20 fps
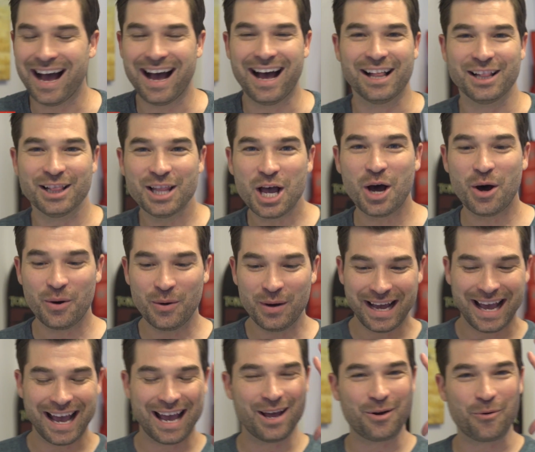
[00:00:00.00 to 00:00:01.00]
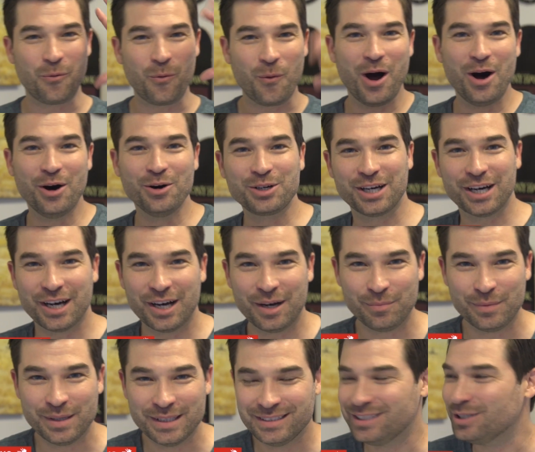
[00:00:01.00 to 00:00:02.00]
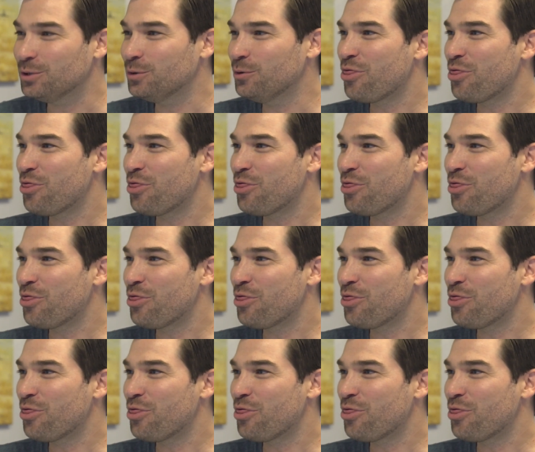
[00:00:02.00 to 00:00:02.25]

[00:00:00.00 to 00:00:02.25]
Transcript: Hello, and welcome to